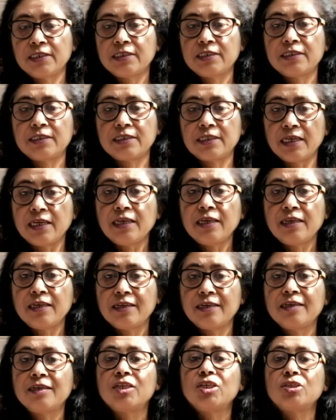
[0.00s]
just say
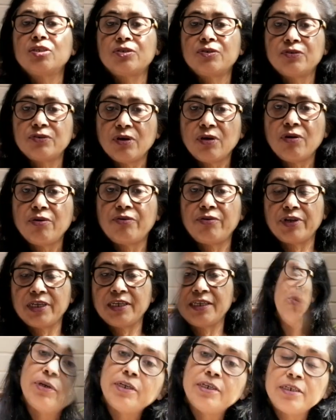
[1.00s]
sorry
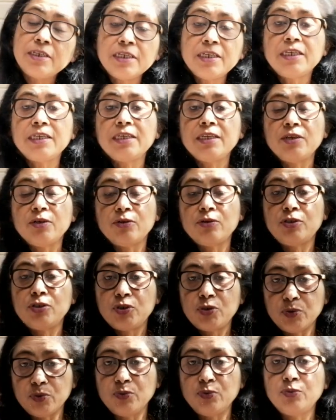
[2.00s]
you were drinking your
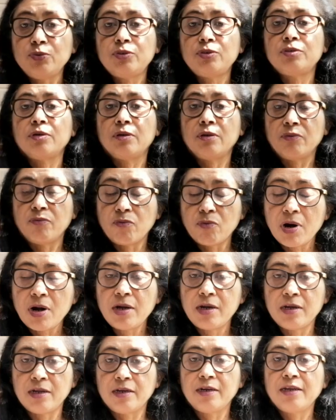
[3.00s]
juice or
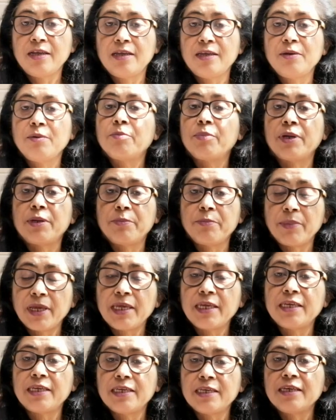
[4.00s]
water
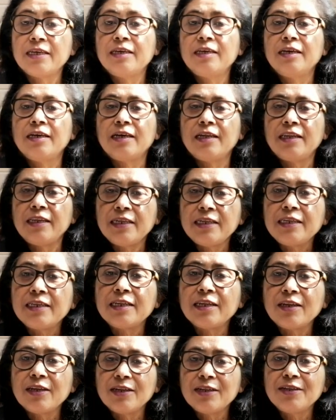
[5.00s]
making a
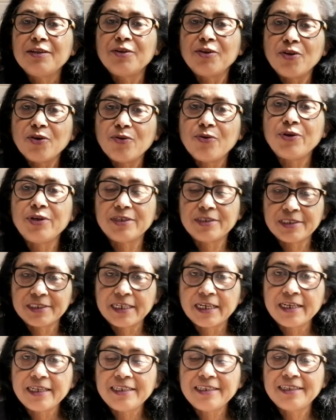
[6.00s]
little noise,
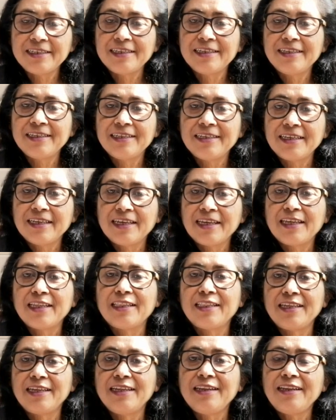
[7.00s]
right?
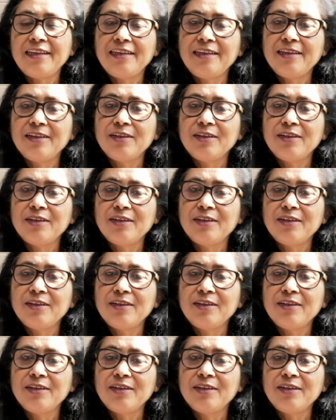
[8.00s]
Then